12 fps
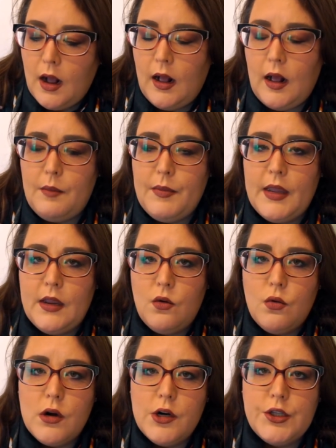um, in
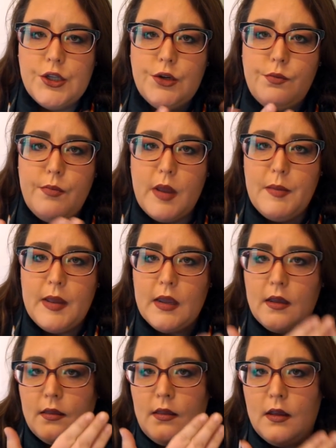order to
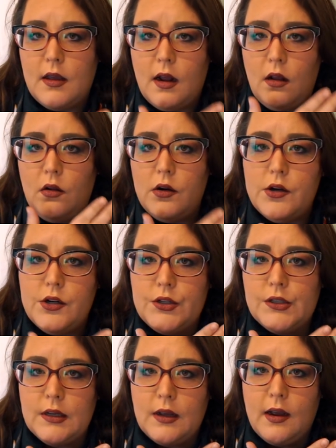mimic the
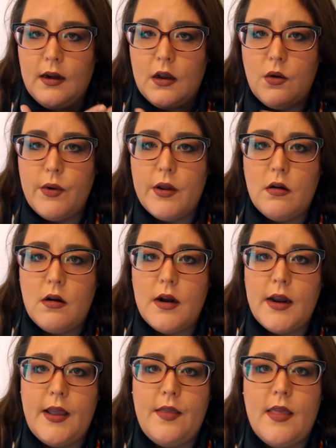colors kind of going
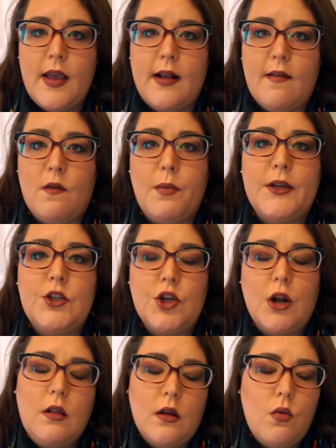on in that Spice
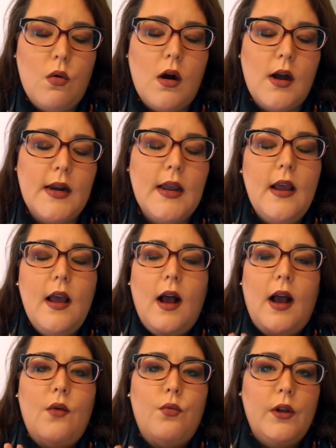Chocolate Quad,
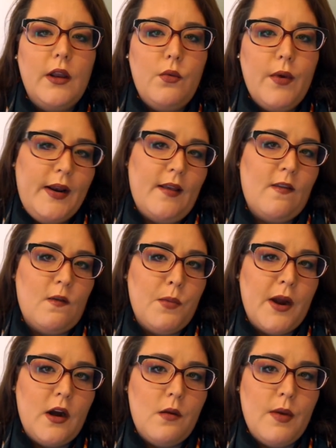I really went
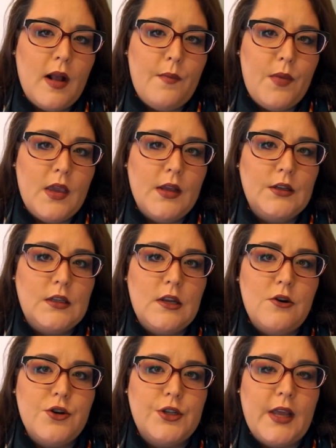inspired by because
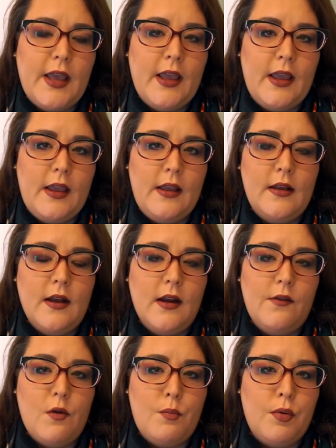there's a
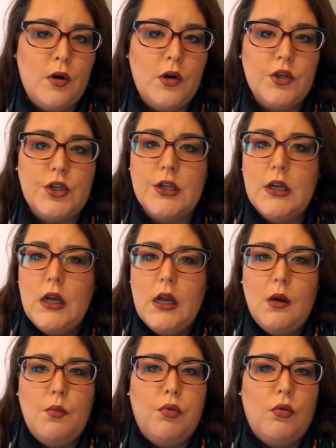kind of a burnt
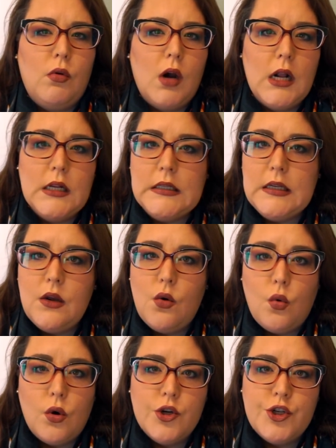bronzy
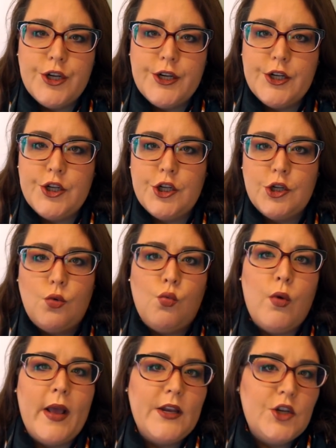orangish
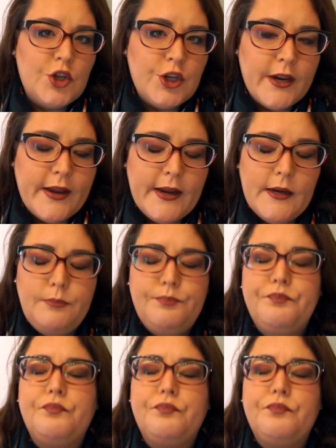red shade